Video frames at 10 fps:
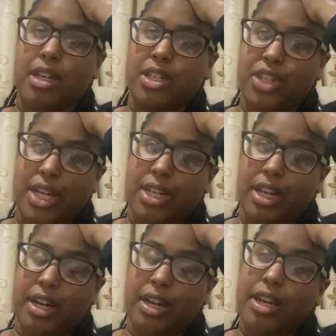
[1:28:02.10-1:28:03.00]

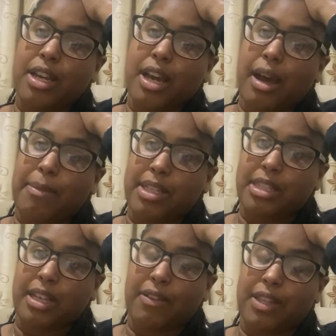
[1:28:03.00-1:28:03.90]
agenda. I'm going to
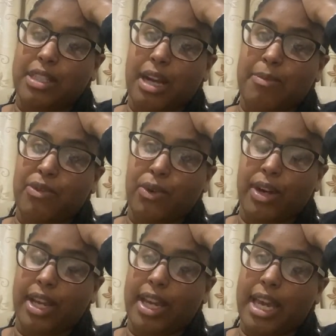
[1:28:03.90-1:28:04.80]
see if he's up for
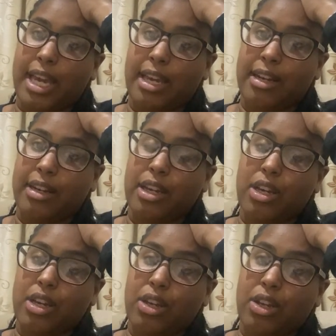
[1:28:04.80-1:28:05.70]
it and,
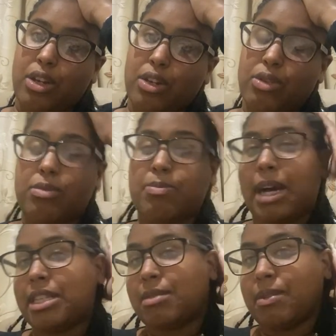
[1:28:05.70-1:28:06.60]

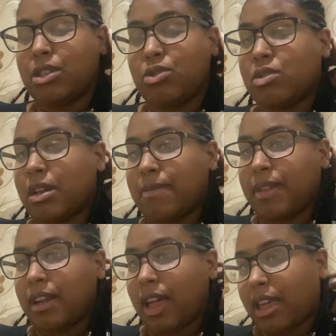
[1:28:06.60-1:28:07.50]
possibly do
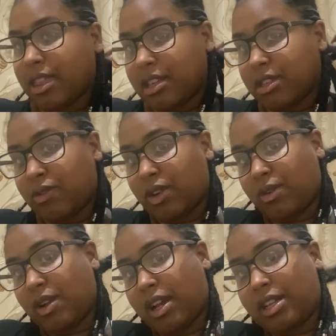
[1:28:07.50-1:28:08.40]
something like this for you
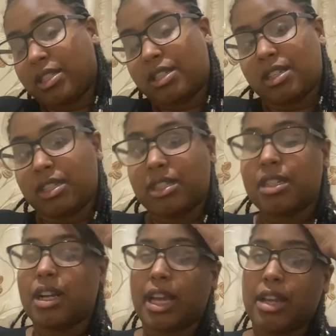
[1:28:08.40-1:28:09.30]
guys because,
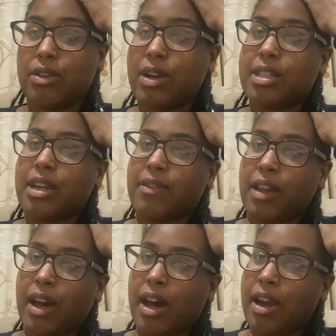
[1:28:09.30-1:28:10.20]
again, you guys have a
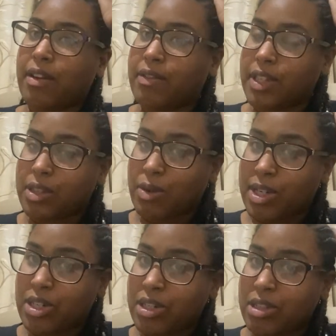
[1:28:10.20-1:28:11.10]
lot of visa
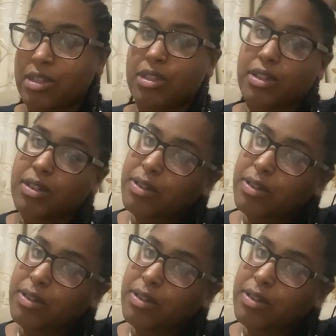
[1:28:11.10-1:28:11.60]
questions.